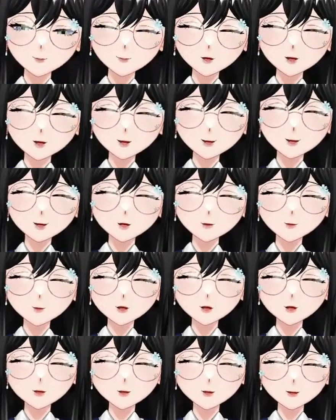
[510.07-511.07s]
secrete,
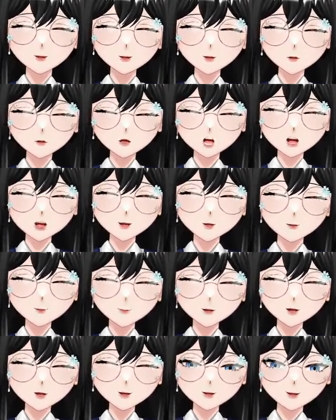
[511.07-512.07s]
it's the bile
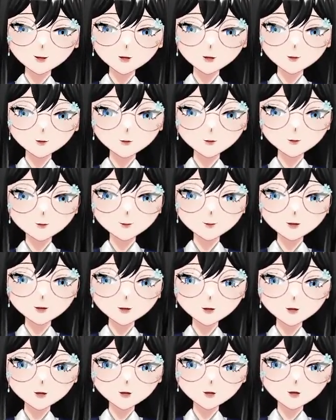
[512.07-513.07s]
facing surface.
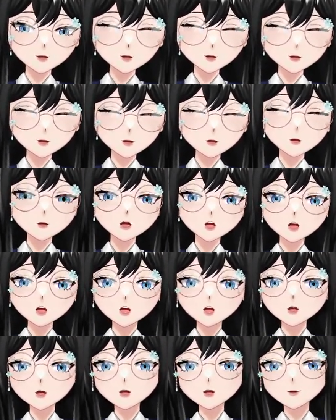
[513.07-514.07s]
So again,
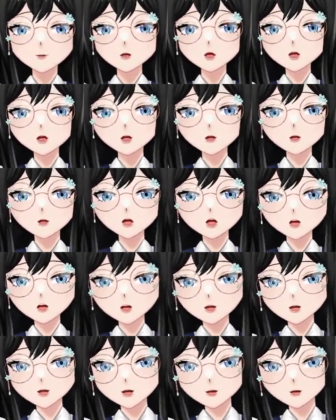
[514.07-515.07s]
we are talking
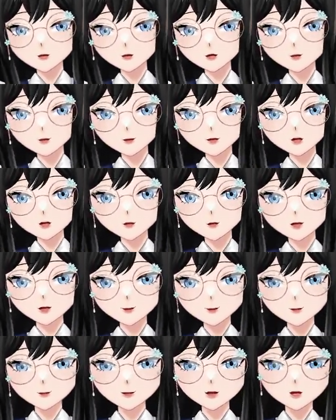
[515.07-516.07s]
about the
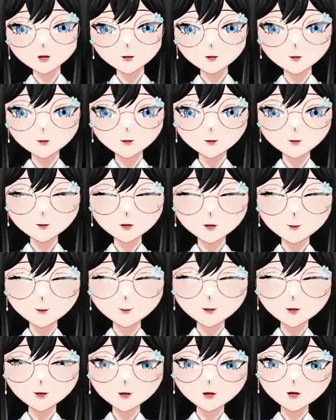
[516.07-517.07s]
hepatocyte. You have the
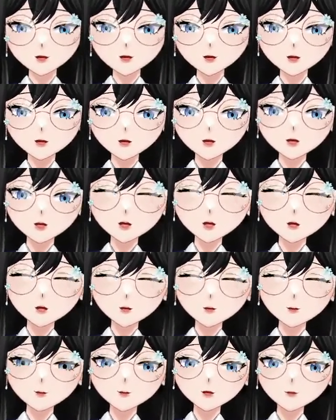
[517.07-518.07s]

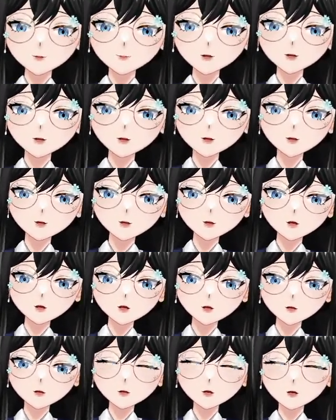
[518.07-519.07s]
endocrine function,
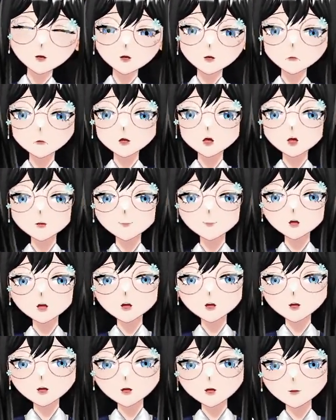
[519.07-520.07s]
which is the blood facing
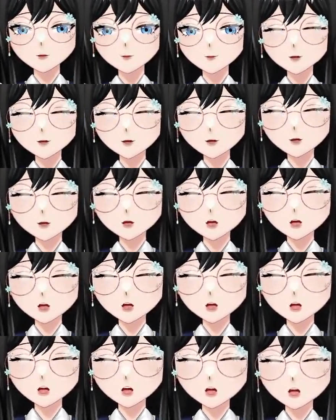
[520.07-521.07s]
surface,
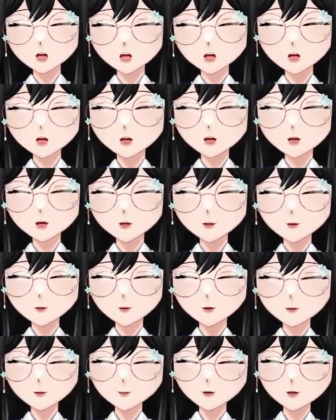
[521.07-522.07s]
and exocrine
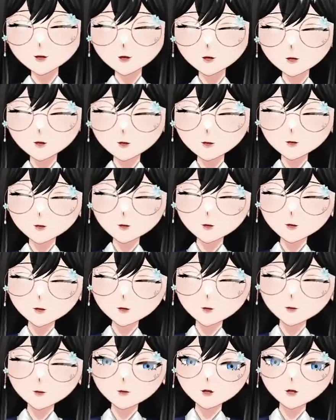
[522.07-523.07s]
function,
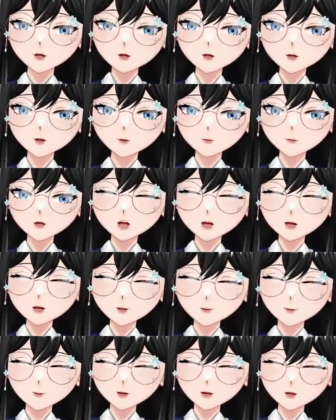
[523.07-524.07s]
which is the bile
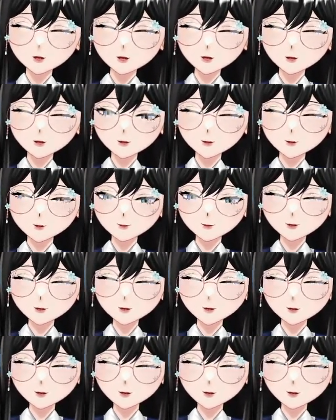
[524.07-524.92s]
facing surface.